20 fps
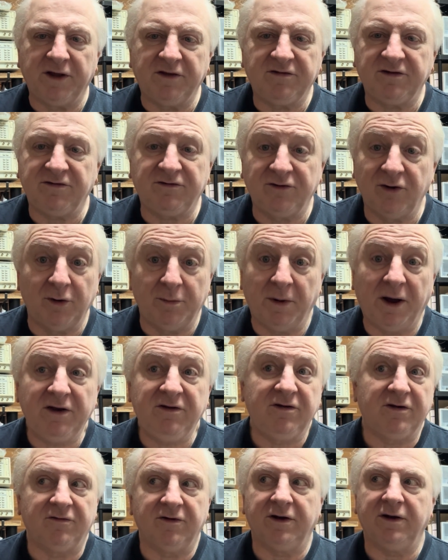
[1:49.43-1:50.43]
It's just too
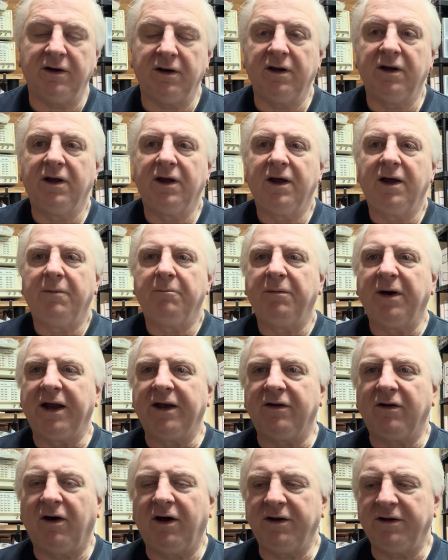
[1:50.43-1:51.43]
much of it.
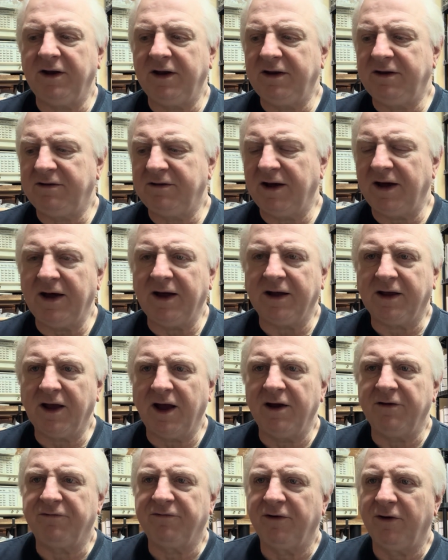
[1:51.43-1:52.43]
But I did
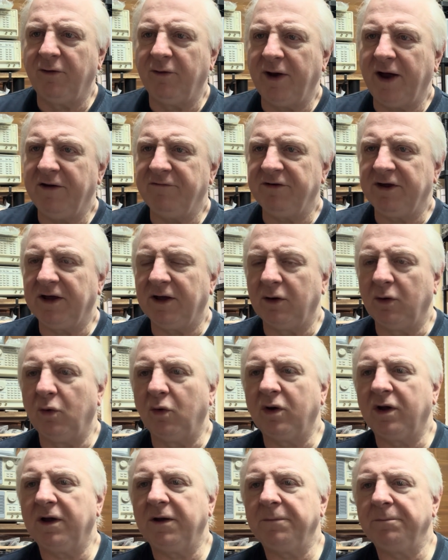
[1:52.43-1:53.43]
go through having a
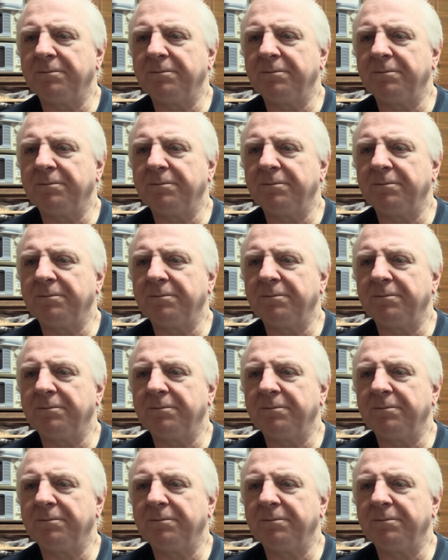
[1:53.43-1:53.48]
look